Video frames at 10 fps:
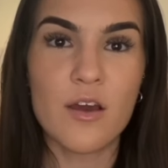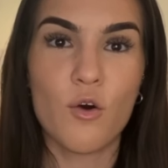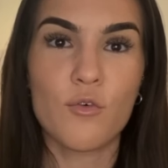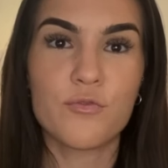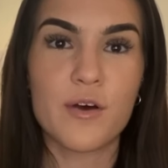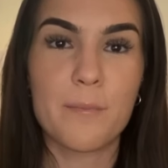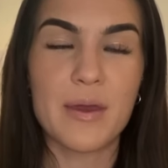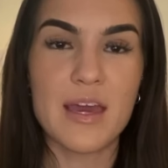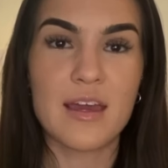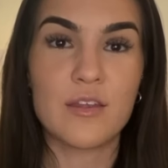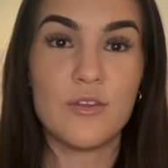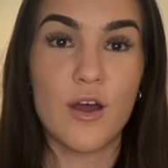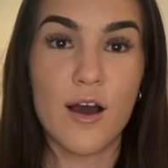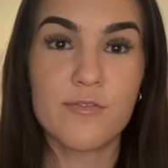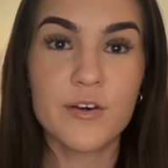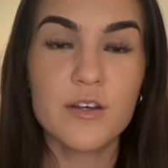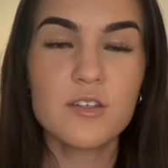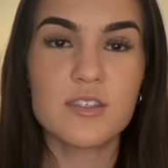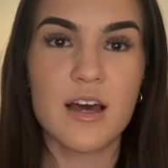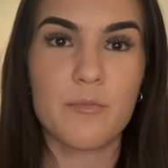of being
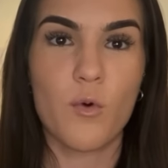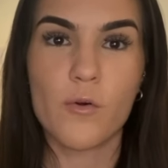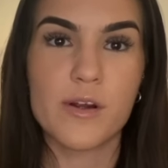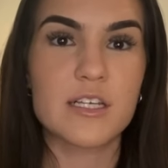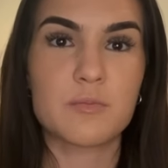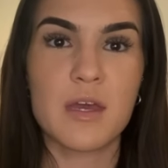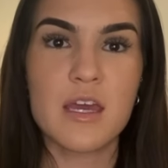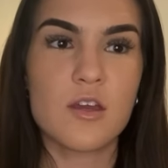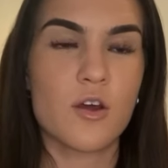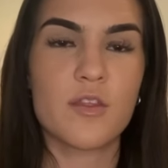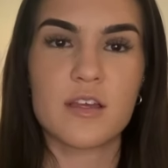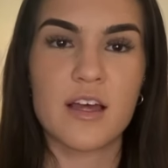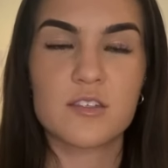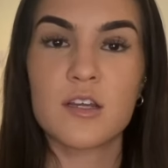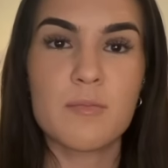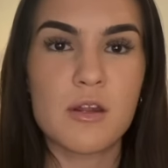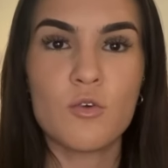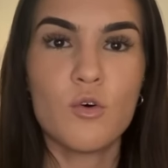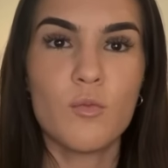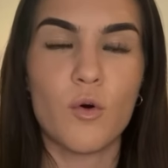nervous that worries me. You know, that's going to be
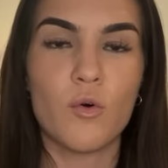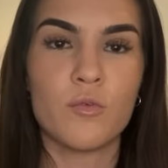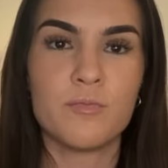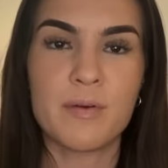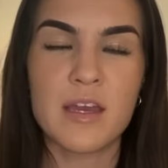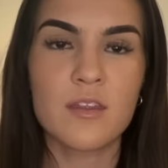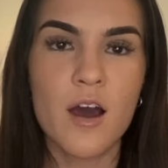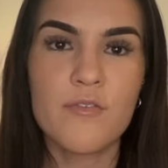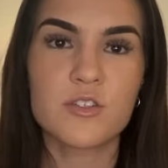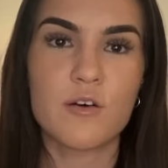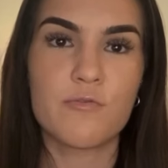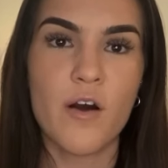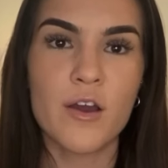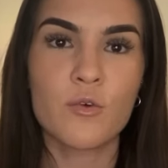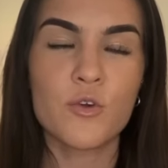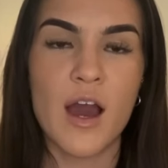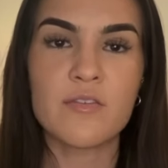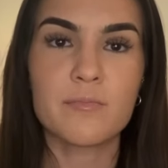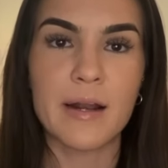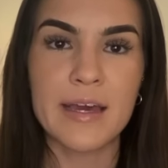normal. Being nervous at a final, you
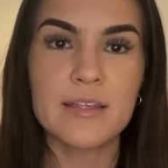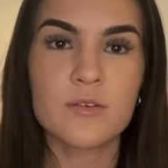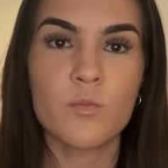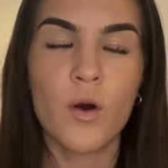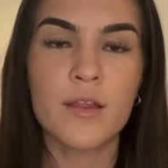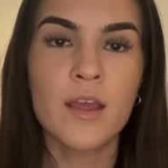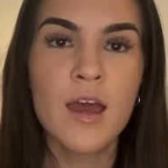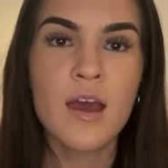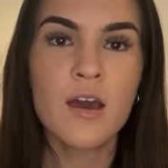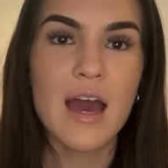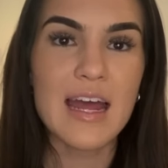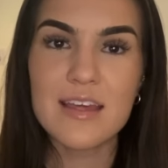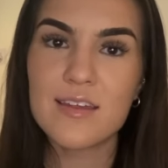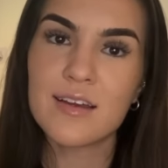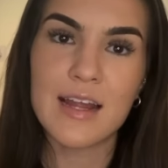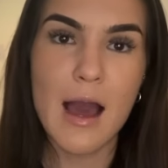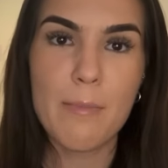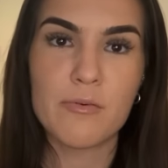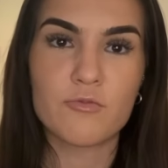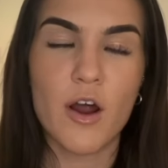haven't played in one. Anything can
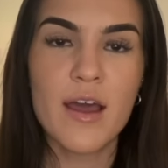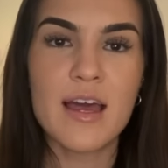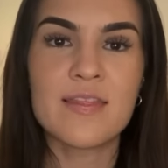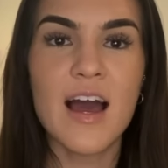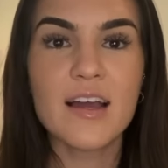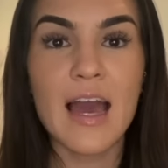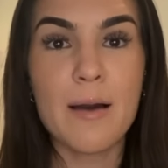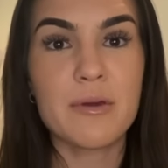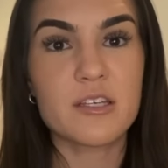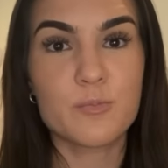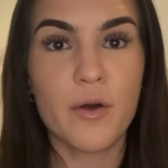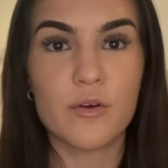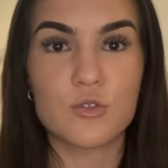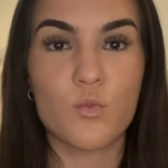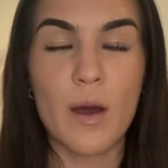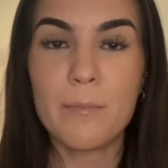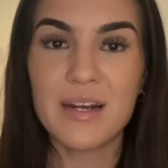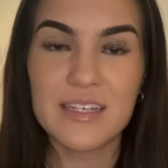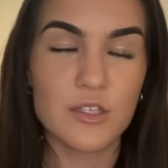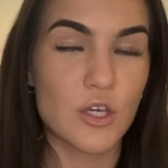happen, right? And that can be exposed.
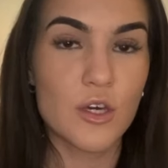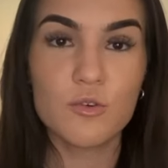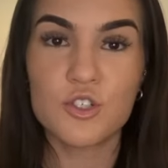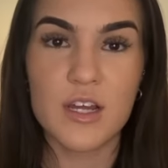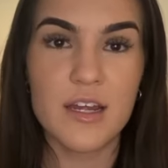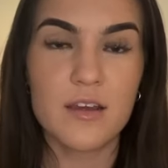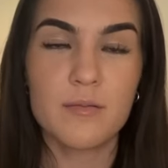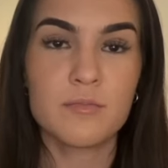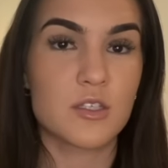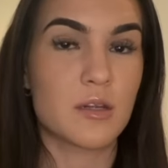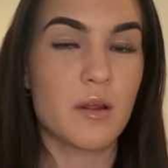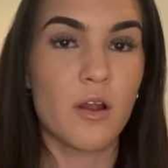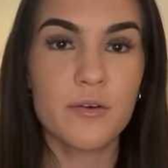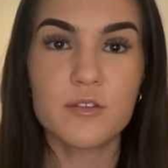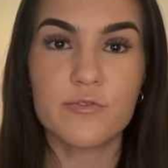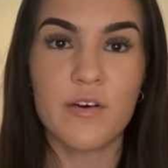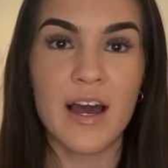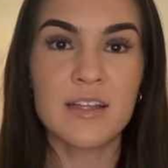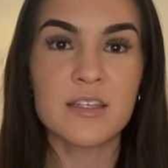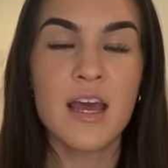Wembley is a huge stadium. There's going to be loads of
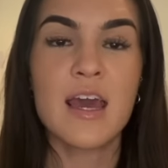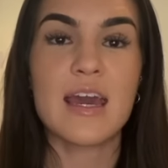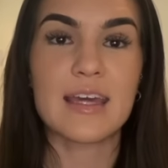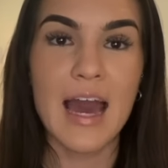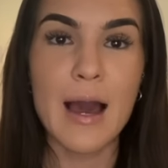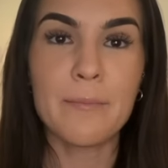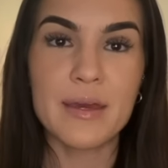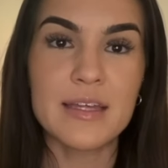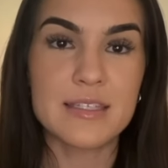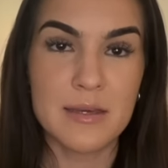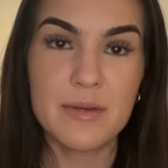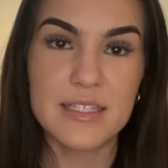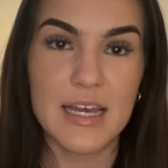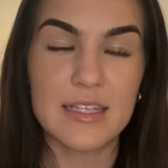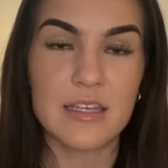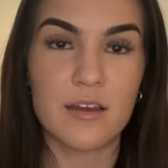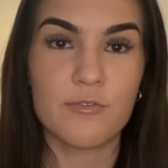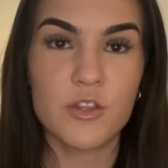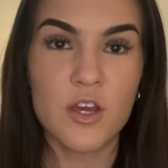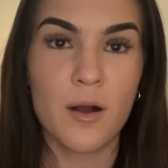fans. It can be intimidating
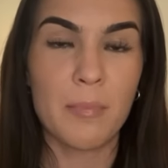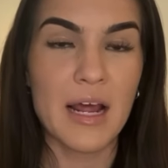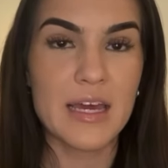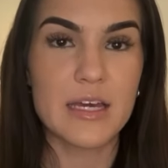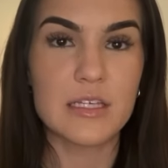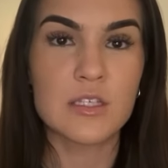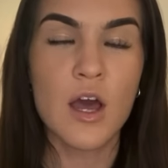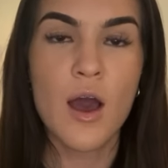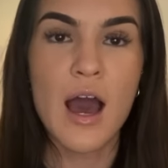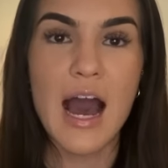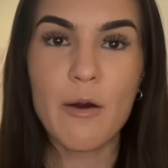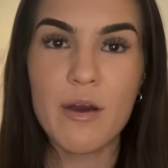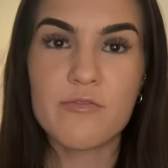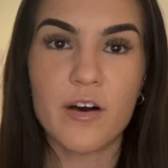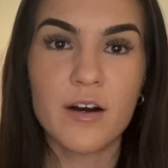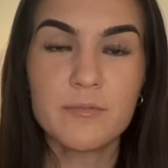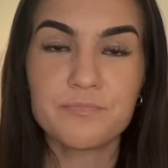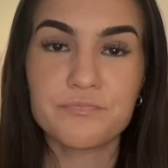for the young players. However,